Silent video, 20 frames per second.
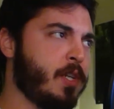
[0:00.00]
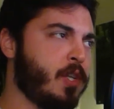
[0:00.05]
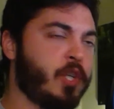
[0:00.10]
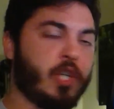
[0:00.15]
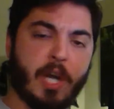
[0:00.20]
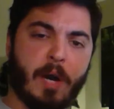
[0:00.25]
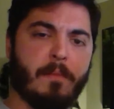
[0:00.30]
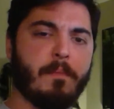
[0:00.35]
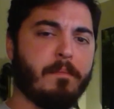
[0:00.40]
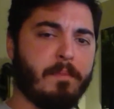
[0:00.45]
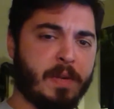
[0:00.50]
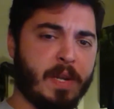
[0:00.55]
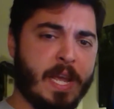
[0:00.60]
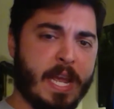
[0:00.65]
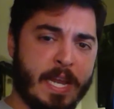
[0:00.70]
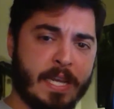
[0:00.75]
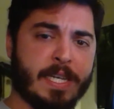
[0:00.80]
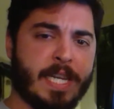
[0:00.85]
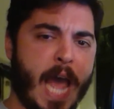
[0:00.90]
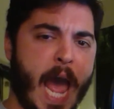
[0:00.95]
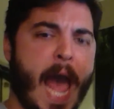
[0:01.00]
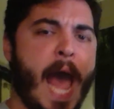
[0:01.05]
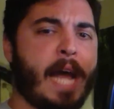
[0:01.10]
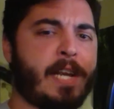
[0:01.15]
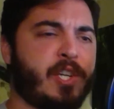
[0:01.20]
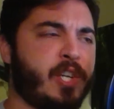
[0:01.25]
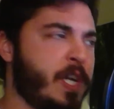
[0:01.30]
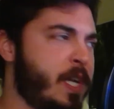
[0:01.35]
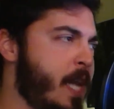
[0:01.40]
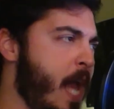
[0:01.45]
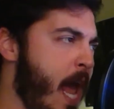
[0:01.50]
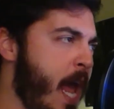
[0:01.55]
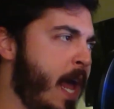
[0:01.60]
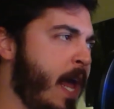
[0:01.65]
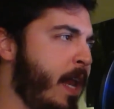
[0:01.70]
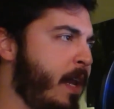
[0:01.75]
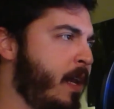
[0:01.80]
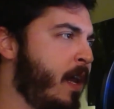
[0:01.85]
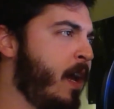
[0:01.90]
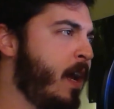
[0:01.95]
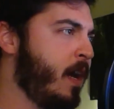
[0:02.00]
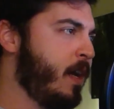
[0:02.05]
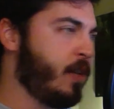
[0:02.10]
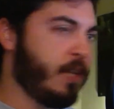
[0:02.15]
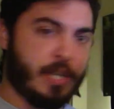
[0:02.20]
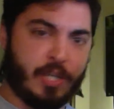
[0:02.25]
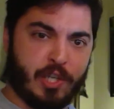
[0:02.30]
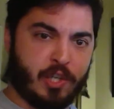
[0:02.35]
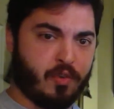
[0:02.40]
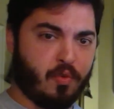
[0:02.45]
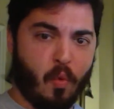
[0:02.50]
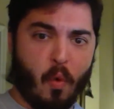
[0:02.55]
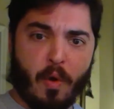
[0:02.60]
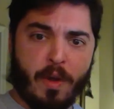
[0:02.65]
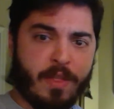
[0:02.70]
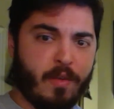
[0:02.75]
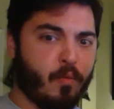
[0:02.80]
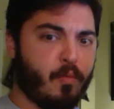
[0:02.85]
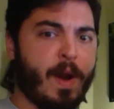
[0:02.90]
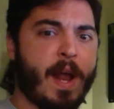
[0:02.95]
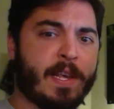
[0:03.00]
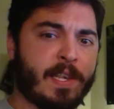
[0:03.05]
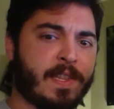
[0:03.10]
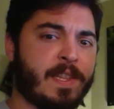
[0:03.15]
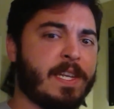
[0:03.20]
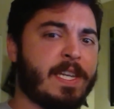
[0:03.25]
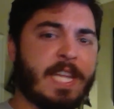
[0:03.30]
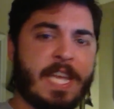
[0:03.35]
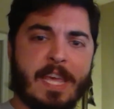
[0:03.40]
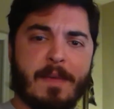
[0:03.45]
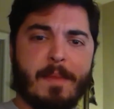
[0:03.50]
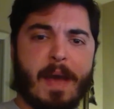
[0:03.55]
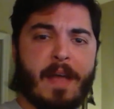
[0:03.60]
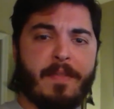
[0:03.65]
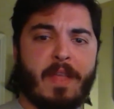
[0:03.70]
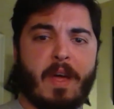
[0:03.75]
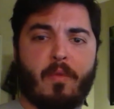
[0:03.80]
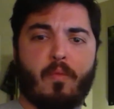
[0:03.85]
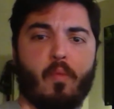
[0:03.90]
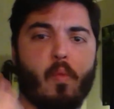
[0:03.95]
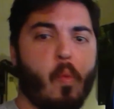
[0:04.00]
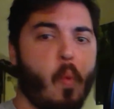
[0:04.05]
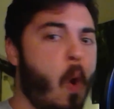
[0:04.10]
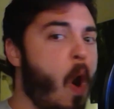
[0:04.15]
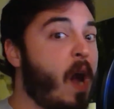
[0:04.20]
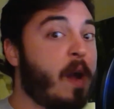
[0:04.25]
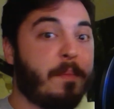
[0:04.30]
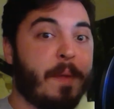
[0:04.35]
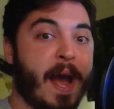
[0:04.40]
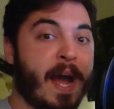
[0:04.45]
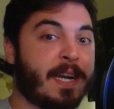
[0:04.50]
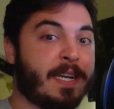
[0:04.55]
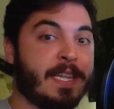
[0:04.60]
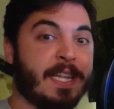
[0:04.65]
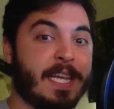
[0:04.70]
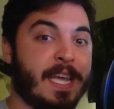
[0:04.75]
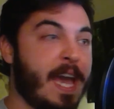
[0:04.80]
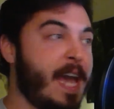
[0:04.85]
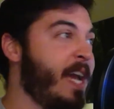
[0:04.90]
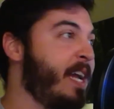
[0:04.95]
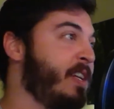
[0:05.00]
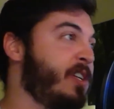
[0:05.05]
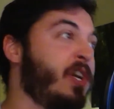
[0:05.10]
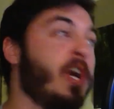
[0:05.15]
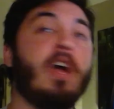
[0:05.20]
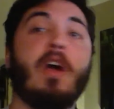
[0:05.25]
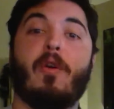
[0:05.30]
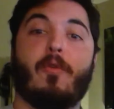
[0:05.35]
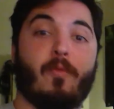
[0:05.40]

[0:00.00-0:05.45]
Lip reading: jump into action and destroy the rest of the team and then walk back to the cage.